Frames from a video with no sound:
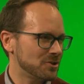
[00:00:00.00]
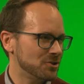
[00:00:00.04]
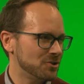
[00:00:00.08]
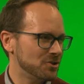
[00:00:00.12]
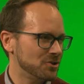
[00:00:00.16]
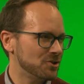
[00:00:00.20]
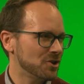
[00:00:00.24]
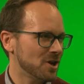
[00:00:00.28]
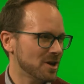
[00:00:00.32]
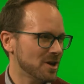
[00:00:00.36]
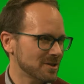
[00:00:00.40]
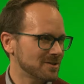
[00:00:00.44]

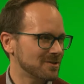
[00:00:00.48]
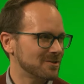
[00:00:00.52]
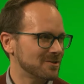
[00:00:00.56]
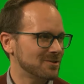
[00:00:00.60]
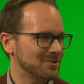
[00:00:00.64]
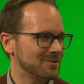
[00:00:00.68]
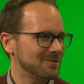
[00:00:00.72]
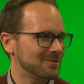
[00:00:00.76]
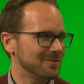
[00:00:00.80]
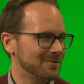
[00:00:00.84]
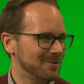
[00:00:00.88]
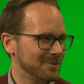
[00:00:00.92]
just
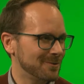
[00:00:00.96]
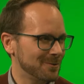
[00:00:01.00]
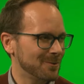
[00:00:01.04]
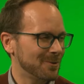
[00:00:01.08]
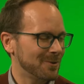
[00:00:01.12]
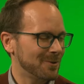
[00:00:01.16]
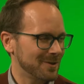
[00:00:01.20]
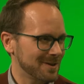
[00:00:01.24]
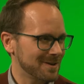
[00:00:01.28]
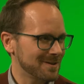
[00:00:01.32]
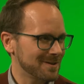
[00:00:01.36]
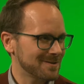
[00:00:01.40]
do
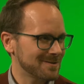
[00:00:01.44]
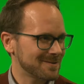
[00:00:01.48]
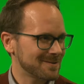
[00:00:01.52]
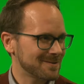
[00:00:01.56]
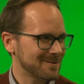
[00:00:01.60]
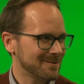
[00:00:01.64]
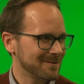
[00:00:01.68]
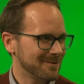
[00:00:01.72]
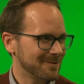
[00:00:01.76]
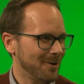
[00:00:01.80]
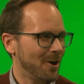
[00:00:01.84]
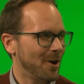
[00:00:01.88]
this
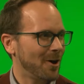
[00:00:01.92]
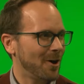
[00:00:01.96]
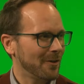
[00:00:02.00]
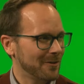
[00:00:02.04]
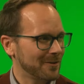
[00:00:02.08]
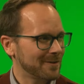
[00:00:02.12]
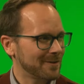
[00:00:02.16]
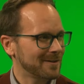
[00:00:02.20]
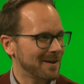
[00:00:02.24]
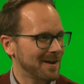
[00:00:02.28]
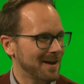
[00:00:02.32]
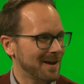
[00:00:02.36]
all the
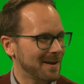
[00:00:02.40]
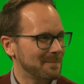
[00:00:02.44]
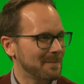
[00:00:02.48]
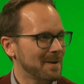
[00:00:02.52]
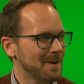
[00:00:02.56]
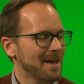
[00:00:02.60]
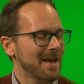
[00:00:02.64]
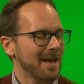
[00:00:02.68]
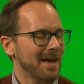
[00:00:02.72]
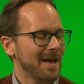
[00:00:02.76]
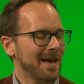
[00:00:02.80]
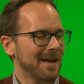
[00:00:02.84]
time.
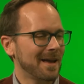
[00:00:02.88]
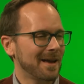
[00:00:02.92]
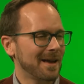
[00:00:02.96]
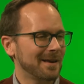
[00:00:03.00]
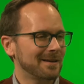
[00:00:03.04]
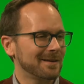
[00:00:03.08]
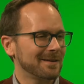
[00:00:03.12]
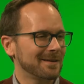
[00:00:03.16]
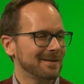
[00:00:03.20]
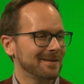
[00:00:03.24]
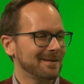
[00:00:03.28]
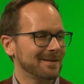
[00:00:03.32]

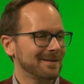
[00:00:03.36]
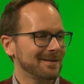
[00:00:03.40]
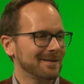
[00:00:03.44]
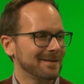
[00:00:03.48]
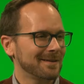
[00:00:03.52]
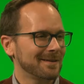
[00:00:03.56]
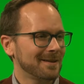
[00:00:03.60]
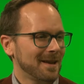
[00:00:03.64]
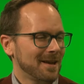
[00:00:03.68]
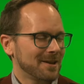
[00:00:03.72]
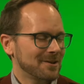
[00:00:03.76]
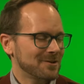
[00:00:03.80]
And
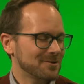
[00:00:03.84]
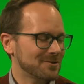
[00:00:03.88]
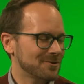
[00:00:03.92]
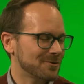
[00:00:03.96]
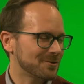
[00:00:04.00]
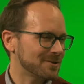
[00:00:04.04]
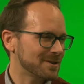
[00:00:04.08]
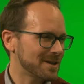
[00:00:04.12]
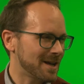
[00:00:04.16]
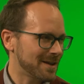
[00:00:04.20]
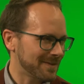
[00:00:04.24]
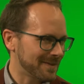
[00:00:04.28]
as it
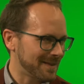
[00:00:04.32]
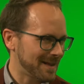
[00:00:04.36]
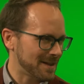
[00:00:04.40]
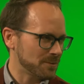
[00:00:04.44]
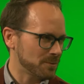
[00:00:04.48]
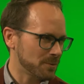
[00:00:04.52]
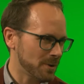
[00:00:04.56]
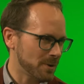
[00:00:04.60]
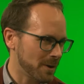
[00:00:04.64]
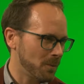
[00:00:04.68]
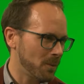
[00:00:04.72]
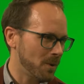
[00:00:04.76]
turns out, that's
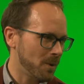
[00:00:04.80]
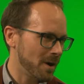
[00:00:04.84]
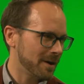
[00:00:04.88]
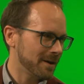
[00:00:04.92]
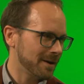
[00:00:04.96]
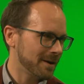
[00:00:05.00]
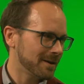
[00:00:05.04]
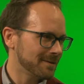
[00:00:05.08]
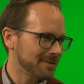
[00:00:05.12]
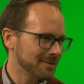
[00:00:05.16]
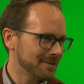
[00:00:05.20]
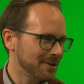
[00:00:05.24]
what I
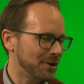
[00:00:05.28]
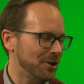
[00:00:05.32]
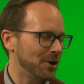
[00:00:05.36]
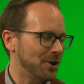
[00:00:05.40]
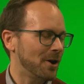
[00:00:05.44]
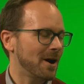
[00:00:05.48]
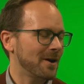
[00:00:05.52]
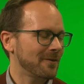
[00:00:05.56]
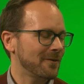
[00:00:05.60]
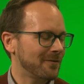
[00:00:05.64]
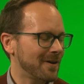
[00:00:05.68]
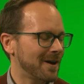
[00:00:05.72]
wanted. You know,
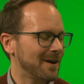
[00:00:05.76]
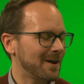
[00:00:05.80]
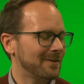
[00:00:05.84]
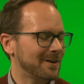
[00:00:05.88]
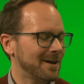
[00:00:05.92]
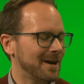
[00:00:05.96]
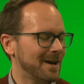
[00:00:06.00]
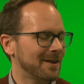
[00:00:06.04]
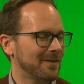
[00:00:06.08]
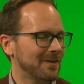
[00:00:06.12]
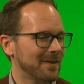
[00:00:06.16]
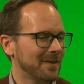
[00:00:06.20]
I found
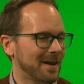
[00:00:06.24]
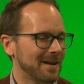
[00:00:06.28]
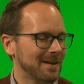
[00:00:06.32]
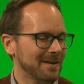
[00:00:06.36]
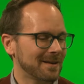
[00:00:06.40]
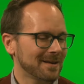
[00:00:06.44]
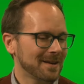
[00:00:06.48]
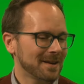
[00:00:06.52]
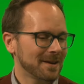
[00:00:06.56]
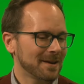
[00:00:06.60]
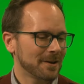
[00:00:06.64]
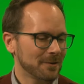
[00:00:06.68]
out that
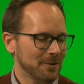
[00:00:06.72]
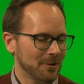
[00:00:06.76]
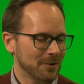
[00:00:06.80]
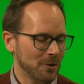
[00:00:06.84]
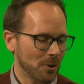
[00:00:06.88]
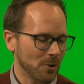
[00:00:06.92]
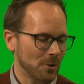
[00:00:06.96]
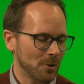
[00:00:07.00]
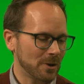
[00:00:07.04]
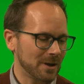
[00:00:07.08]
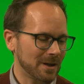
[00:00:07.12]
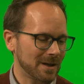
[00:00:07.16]

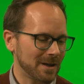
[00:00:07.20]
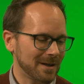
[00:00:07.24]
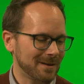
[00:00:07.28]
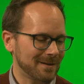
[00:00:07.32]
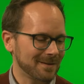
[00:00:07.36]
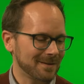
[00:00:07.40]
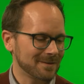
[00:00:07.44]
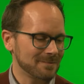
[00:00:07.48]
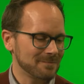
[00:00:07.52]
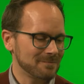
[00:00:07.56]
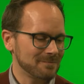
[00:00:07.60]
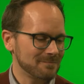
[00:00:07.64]

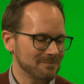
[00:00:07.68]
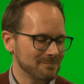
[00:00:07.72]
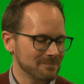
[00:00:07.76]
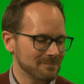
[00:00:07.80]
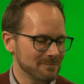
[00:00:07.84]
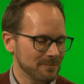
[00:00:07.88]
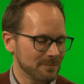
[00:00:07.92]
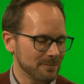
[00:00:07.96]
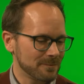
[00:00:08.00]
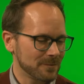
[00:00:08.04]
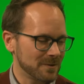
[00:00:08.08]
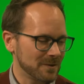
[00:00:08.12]
coding,
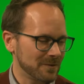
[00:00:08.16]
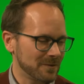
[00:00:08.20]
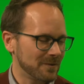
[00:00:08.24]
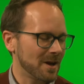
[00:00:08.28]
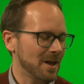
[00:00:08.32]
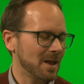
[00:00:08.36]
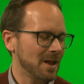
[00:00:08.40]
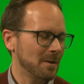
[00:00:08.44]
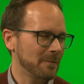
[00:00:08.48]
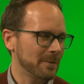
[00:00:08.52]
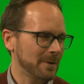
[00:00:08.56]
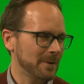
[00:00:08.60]

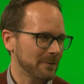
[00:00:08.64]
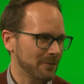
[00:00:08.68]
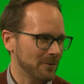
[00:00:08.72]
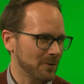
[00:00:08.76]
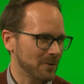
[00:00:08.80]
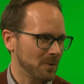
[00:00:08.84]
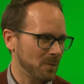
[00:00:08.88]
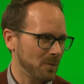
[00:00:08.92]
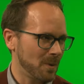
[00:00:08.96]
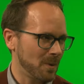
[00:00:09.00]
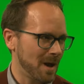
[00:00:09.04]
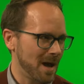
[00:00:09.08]
developing for
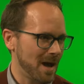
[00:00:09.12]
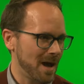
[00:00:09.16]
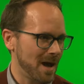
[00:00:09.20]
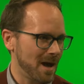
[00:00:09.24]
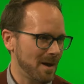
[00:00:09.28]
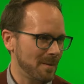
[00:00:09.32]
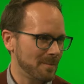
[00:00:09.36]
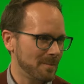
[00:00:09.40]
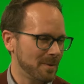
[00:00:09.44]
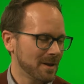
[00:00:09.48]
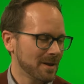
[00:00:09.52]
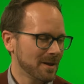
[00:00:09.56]
the
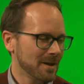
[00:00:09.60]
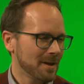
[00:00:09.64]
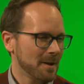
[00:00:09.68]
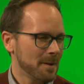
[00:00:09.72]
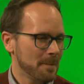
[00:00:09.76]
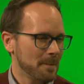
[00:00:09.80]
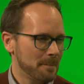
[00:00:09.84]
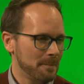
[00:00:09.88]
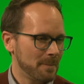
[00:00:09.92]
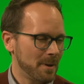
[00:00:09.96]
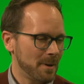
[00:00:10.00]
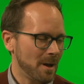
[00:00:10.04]
web,
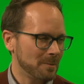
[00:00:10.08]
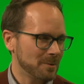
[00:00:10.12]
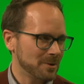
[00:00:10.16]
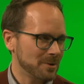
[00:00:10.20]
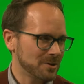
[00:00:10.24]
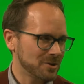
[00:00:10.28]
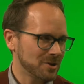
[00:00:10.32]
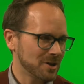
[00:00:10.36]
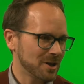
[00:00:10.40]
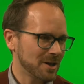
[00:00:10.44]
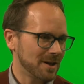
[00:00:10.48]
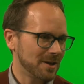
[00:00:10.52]

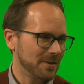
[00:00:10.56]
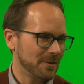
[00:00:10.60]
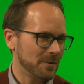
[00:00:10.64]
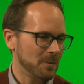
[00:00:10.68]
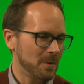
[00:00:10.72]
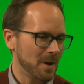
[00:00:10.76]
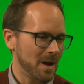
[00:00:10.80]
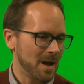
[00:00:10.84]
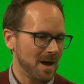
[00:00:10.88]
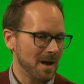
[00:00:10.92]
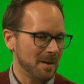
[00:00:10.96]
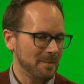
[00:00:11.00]
publishing on the
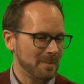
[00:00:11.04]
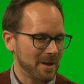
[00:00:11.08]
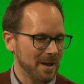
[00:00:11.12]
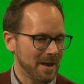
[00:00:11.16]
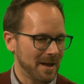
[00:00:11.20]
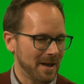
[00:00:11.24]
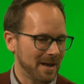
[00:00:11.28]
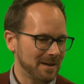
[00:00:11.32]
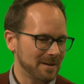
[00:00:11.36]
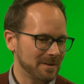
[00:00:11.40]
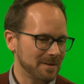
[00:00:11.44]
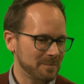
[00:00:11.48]
web,
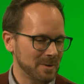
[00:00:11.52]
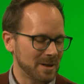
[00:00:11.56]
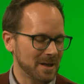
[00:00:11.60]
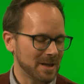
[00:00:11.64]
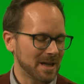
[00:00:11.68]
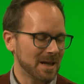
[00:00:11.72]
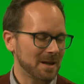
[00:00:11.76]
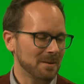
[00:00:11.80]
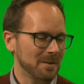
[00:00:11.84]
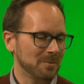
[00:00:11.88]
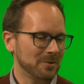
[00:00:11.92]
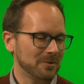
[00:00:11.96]
and being
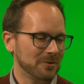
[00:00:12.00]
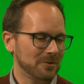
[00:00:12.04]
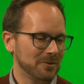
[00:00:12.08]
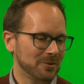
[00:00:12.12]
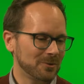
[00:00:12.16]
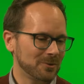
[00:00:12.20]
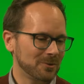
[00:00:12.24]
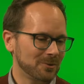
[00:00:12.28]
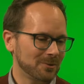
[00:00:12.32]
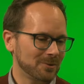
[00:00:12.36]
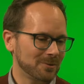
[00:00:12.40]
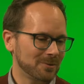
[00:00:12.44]
able
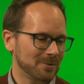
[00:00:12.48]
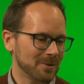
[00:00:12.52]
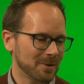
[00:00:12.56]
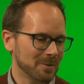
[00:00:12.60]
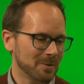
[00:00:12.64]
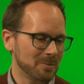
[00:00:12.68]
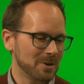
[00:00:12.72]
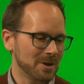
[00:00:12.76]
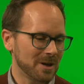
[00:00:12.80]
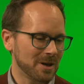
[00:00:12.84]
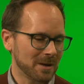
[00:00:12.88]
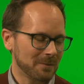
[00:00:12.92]
to
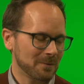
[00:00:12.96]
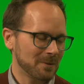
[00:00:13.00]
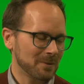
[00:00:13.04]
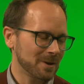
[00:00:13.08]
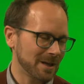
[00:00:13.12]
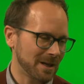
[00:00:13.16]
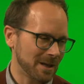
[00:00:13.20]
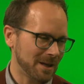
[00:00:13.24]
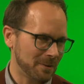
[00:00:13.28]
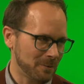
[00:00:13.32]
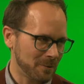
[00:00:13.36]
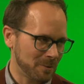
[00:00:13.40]

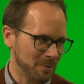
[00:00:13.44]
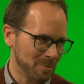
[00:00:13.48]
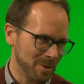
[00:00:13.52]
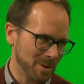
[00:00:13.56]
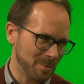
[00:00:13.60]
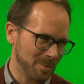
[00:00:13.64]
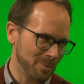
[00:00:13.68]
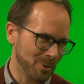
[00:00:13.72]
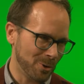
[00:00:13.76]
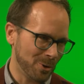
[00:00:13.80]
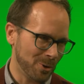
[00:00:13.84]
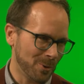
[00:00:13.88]
communicate with
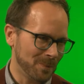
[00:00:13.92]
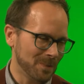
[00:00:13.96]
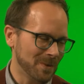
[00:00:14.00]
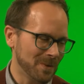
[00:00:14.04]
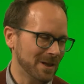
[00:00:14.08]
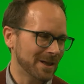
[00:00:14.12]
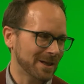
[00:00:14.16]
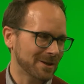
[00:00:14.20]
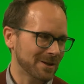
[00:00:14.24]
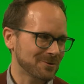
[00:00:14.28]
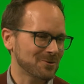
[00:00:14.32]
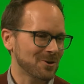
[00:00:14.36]
people
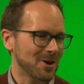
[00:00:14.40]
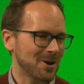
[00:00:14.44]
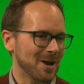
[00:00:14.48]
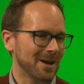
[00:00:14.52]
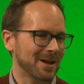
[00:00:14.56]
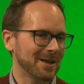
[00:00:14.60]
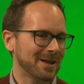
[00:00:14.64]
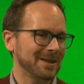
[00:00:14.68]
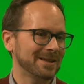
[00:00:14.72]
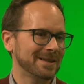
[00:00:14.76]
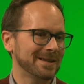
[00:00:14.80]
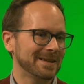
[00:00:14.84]

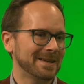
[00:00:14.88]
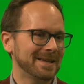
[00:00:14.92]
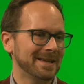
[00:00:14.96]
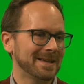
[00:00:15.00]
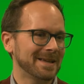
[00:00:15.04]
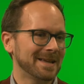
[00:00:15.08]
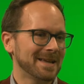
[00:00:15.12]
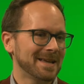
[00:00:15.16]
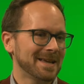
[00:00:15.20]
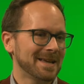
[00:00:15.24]
electronically